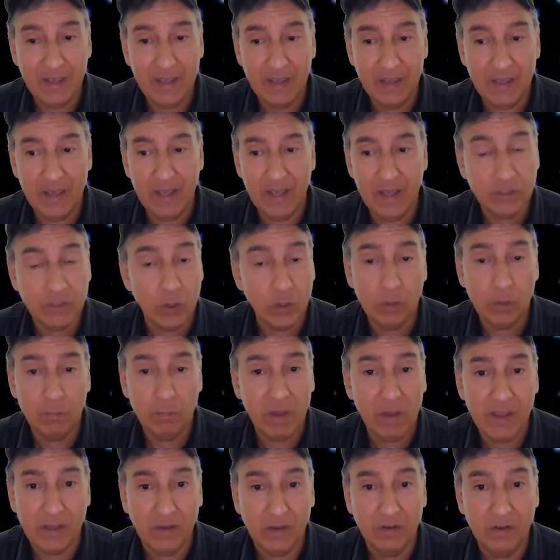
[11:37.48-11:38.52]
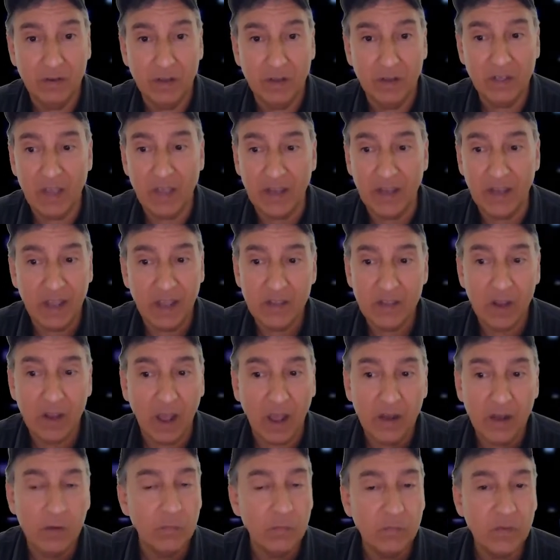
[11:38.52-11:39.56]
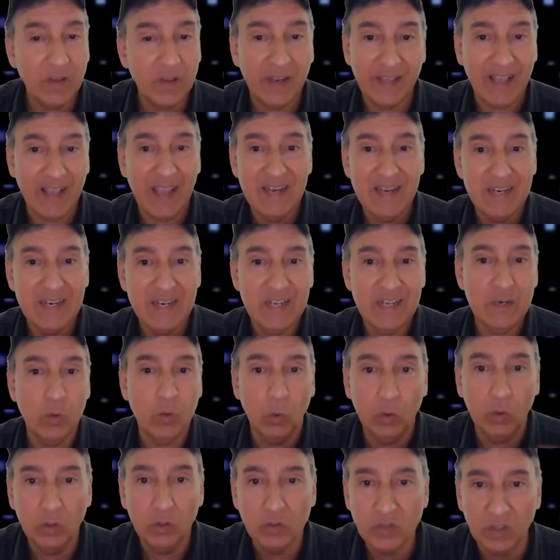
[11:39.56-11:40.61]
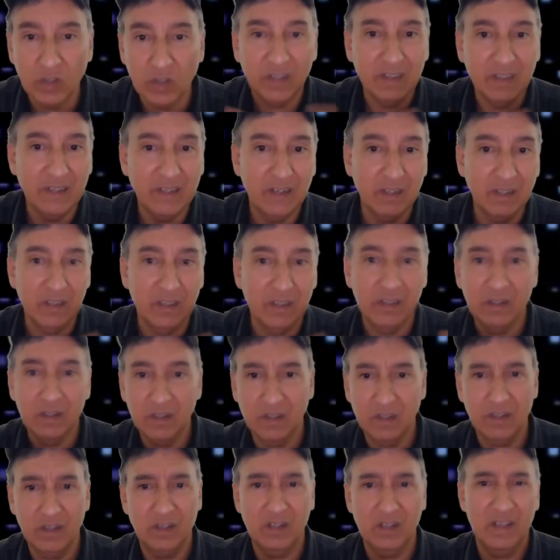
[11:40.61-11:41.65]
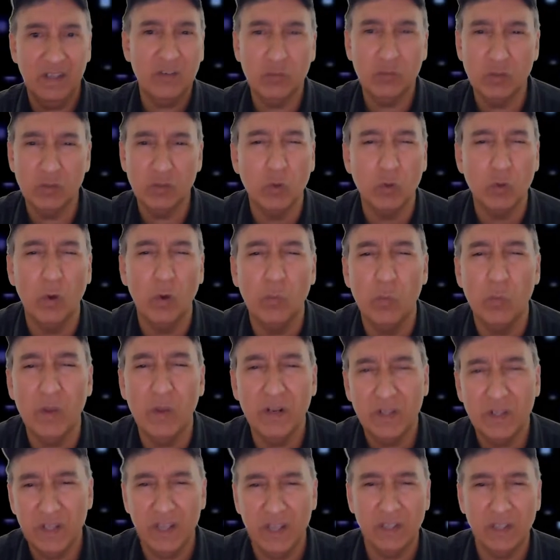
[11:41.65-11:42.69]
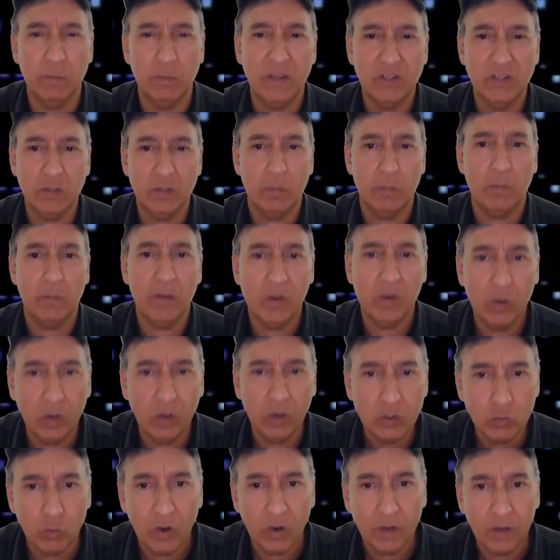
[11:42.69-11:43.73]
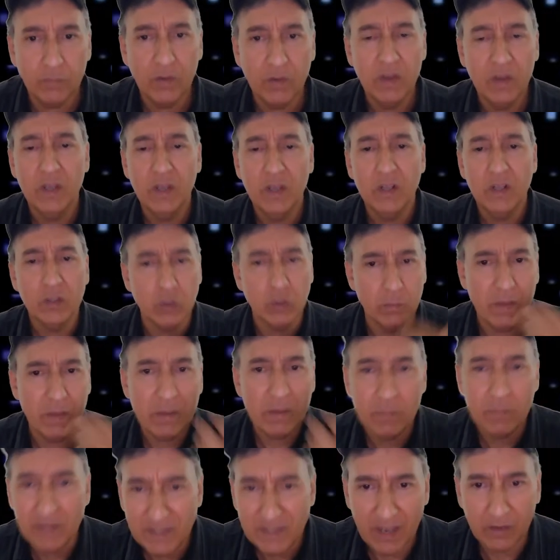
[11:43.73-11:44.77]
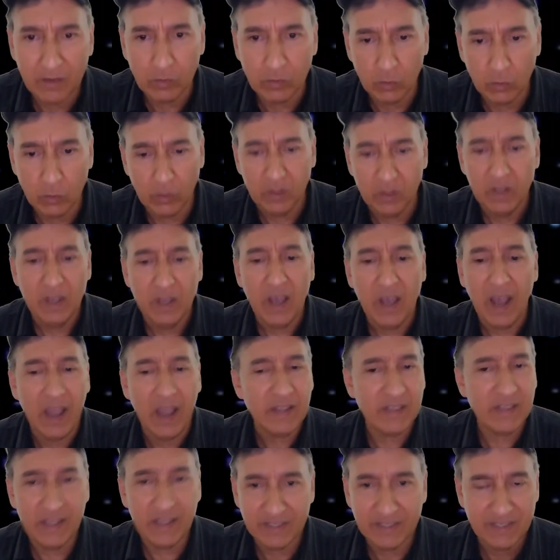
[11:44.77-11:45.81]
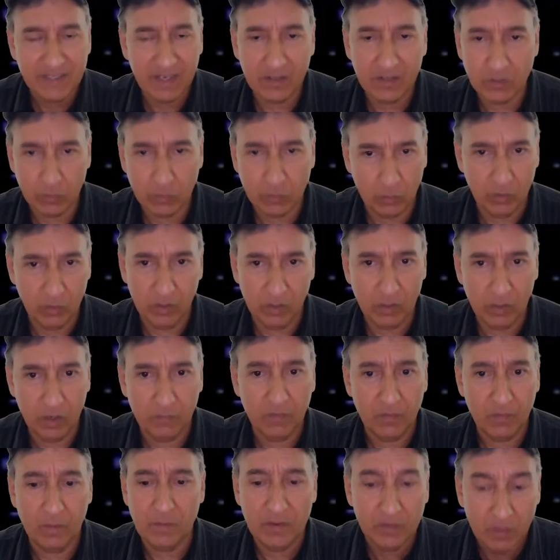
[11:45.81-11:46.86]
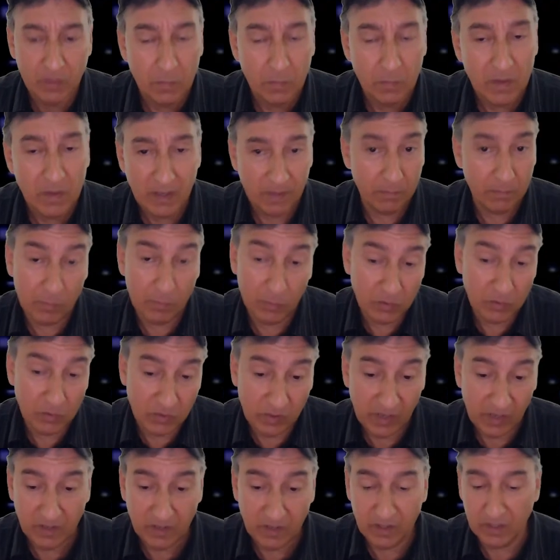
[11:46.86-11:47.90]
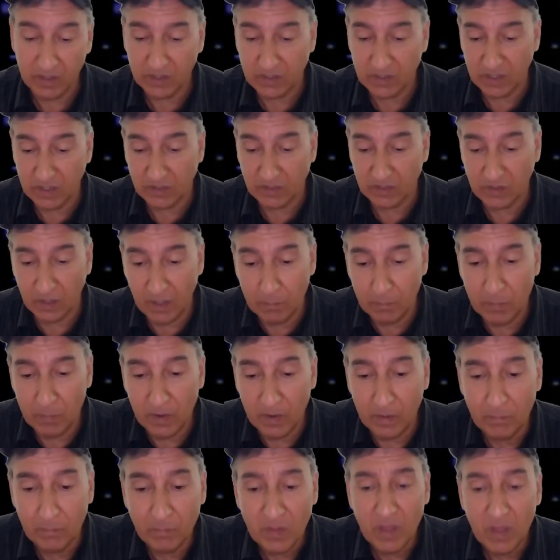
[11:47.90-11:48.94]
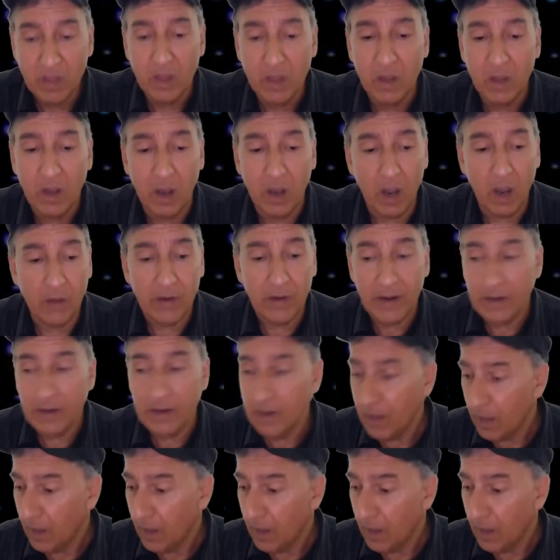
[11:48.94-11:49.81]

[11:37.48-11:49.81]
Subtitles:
It's a good mic. And I don't feel like I need all those other little extra software to take space up on my hard drive to make me sound good. I think it sounds good enough. I mean, to me, personally, I think it sounds a lot better. All right.